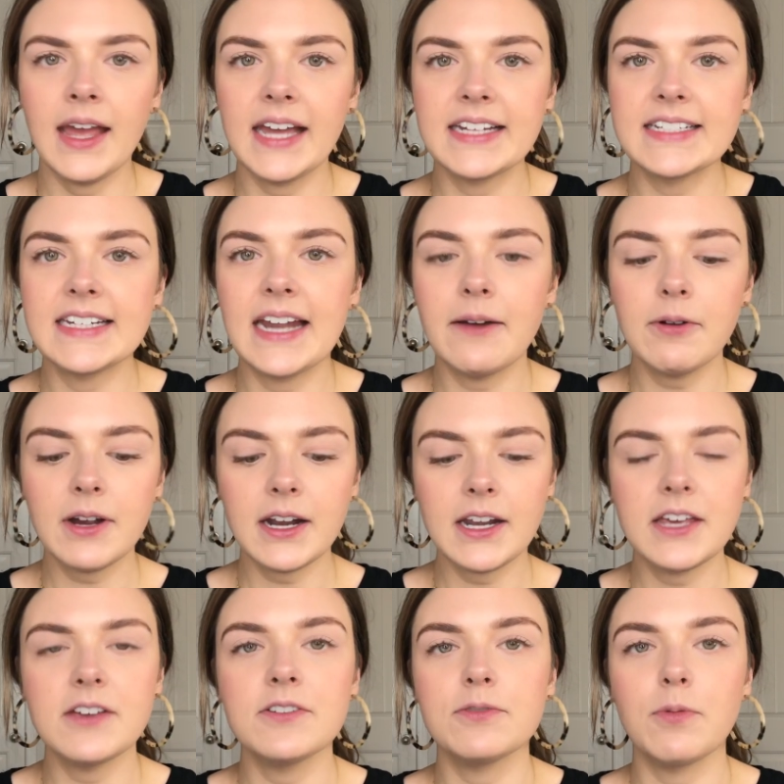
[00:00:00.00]
and today we're going to
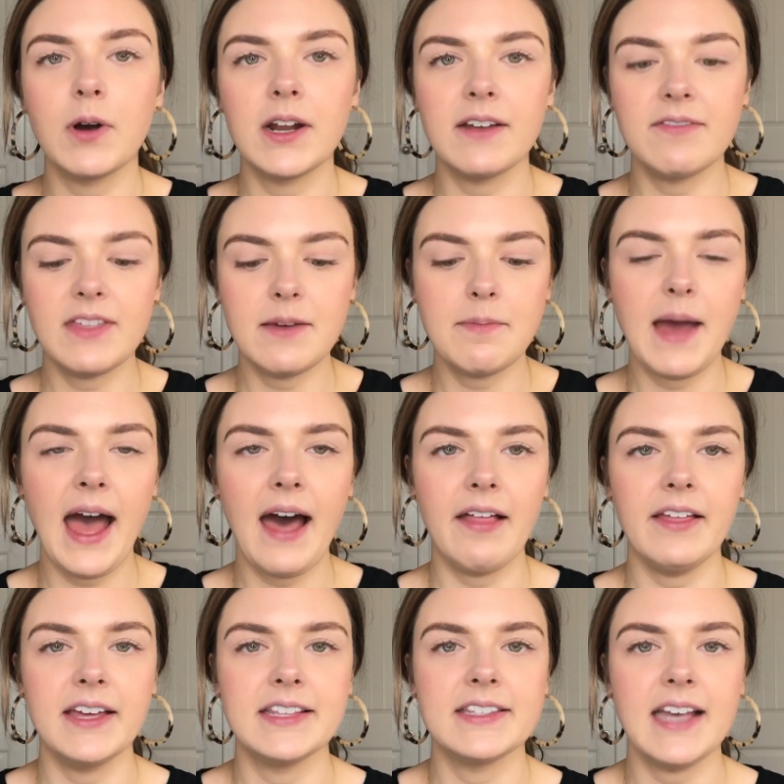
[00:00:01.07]
use one of the
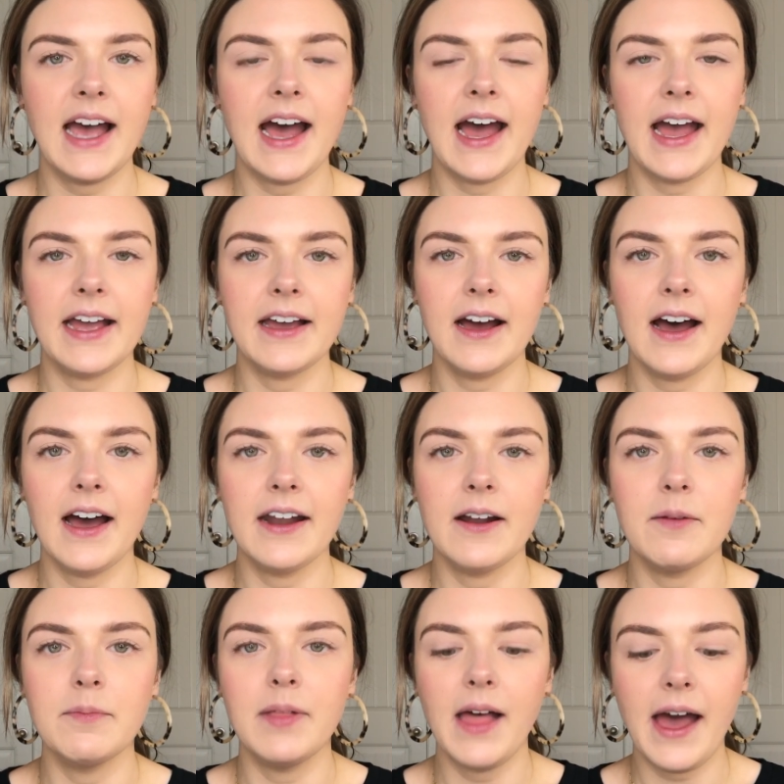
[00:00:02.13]
palettes I got
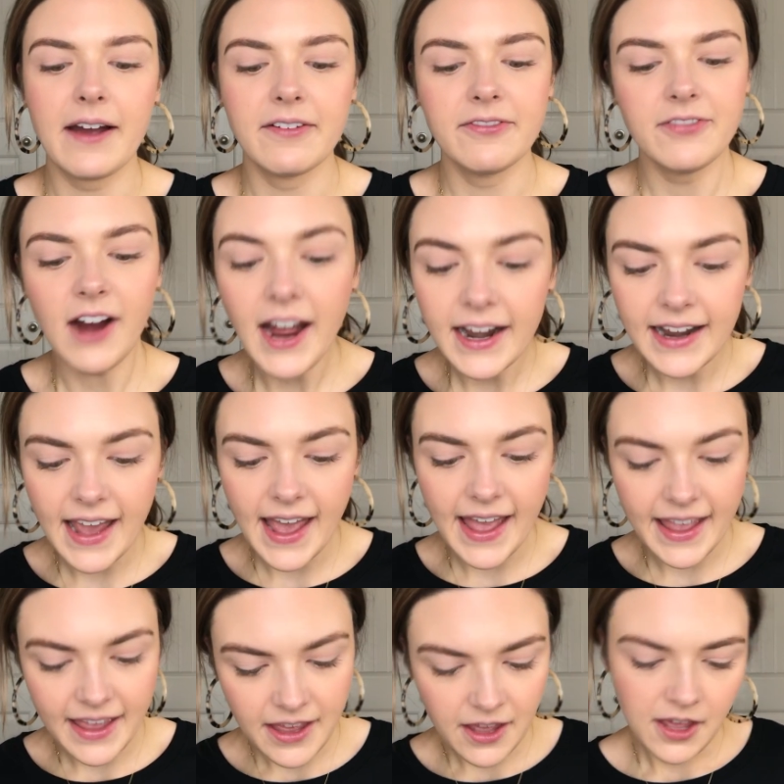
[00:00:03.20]
on Black
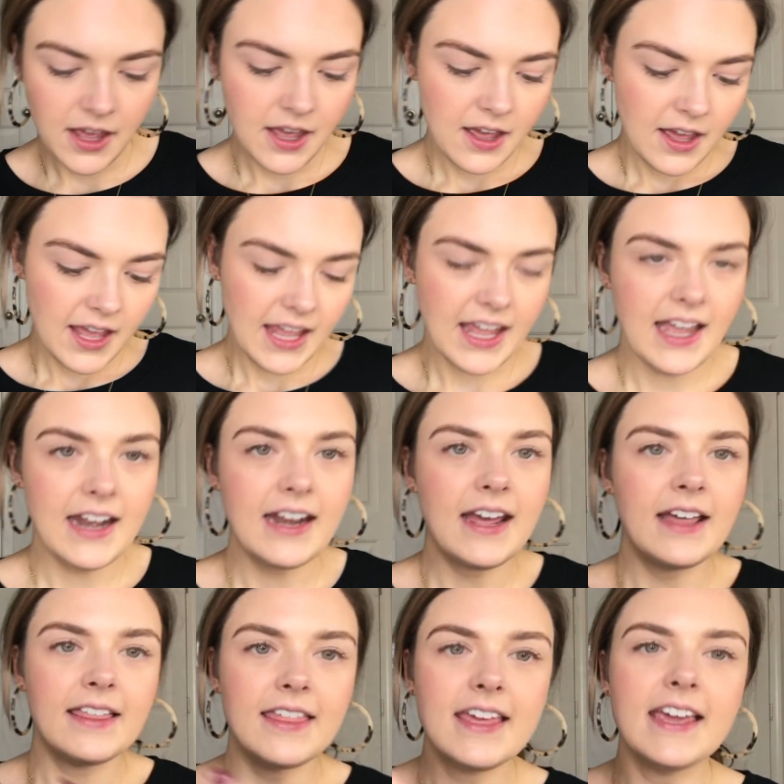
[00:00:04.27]
Friday in
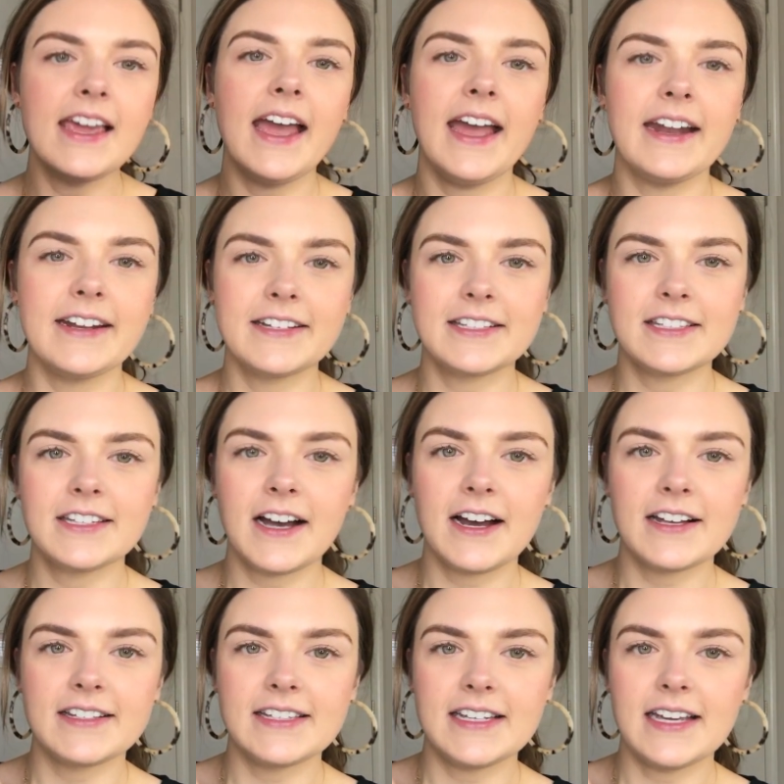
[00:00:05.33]
the
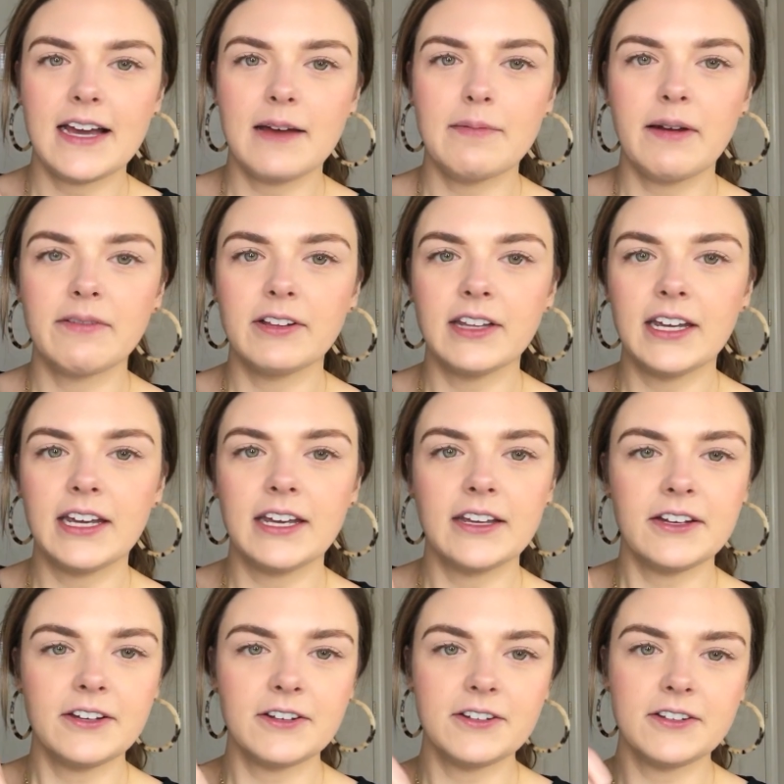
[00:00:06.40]
Anastasia Beverly
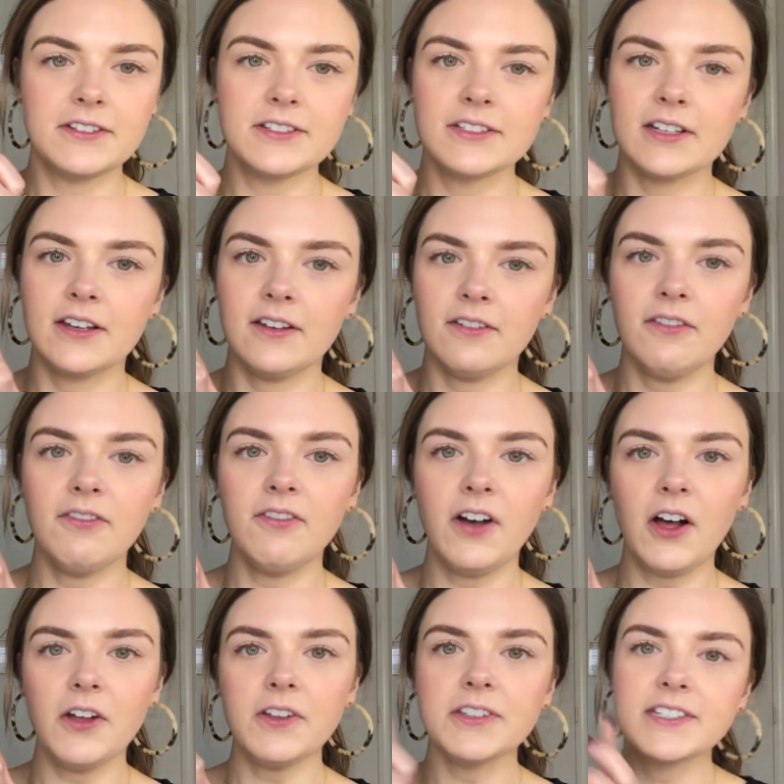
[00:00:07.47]
Hills
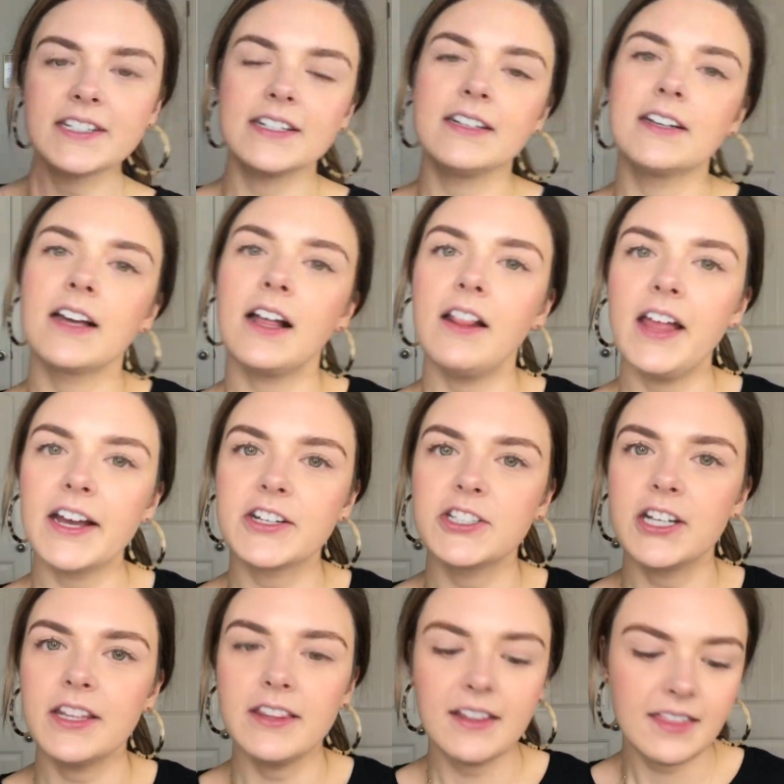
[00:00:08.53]
Vault
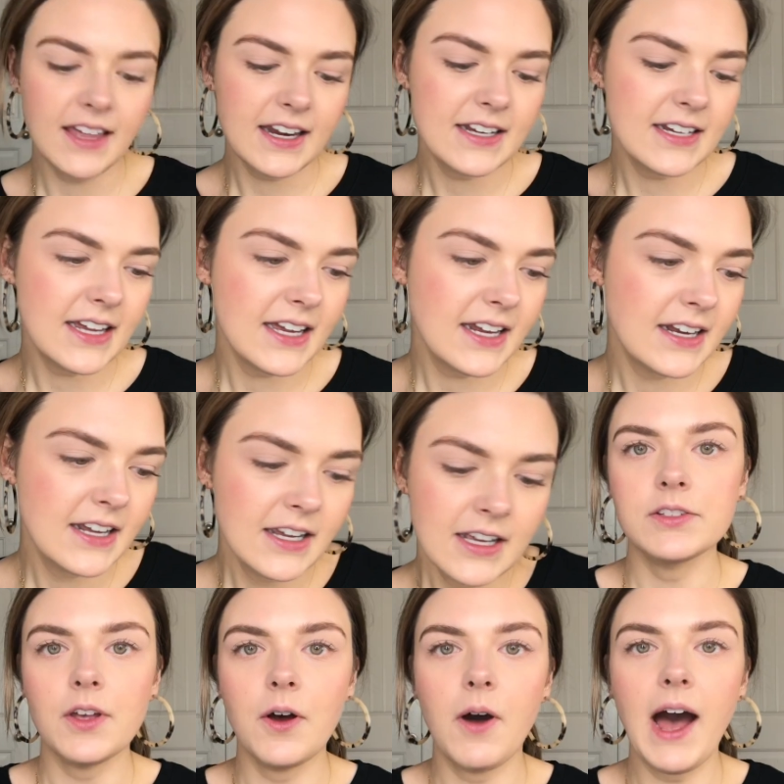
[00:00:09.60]
collection that they did.
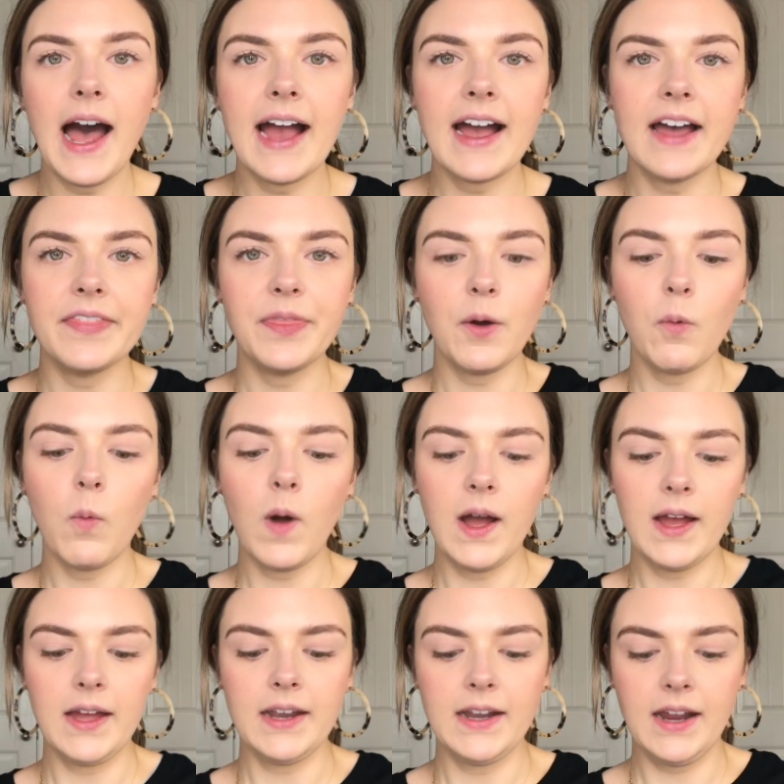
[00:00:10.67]
So I got the
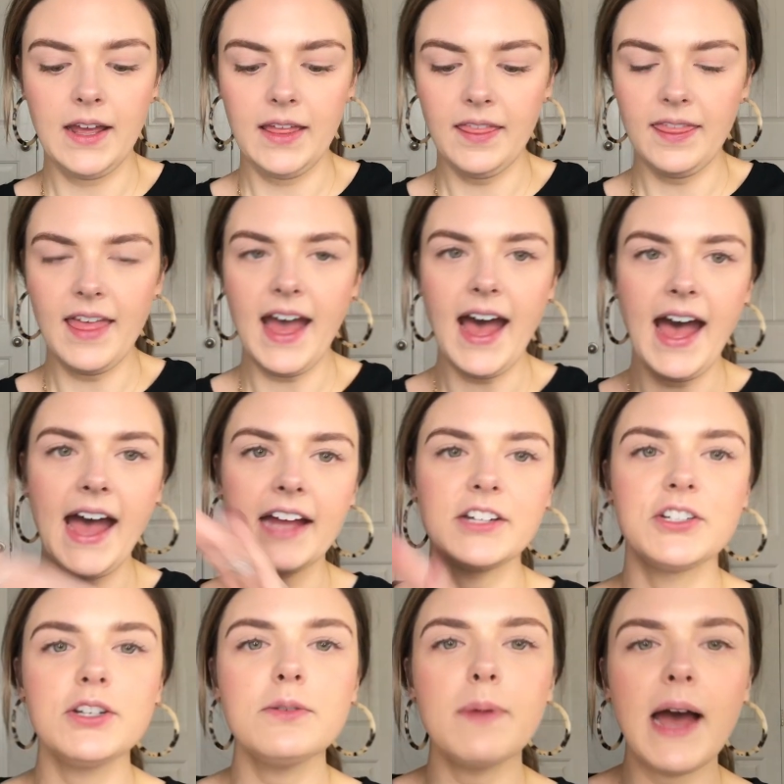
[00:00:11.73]
one that had
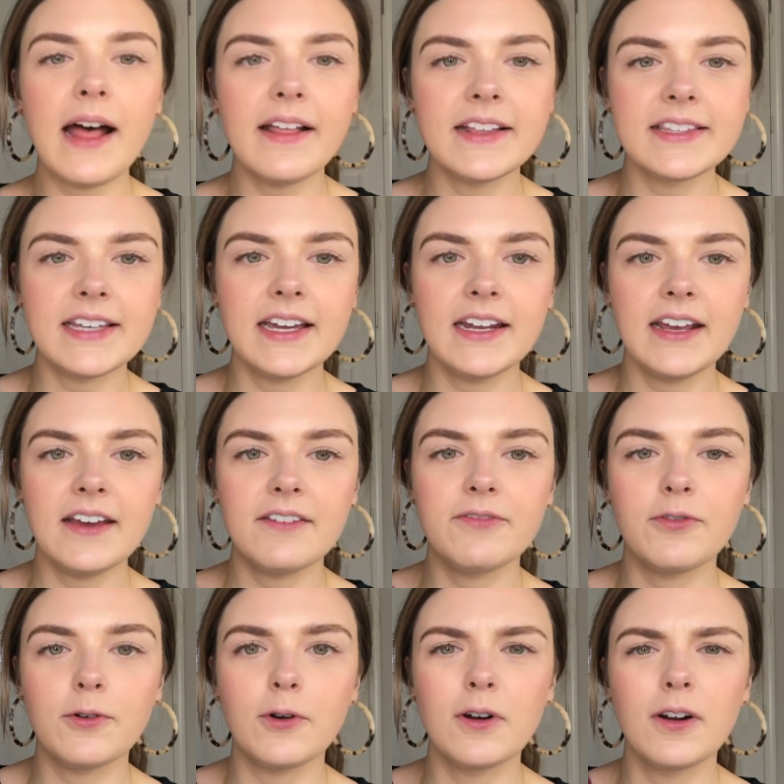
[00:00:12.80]
two palettes in it
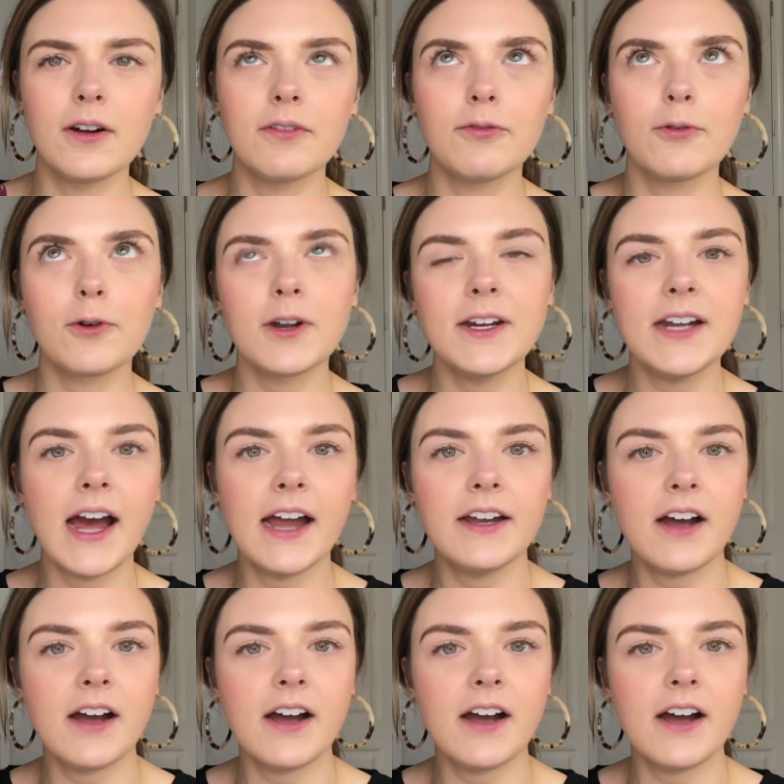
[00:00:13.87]
for $49,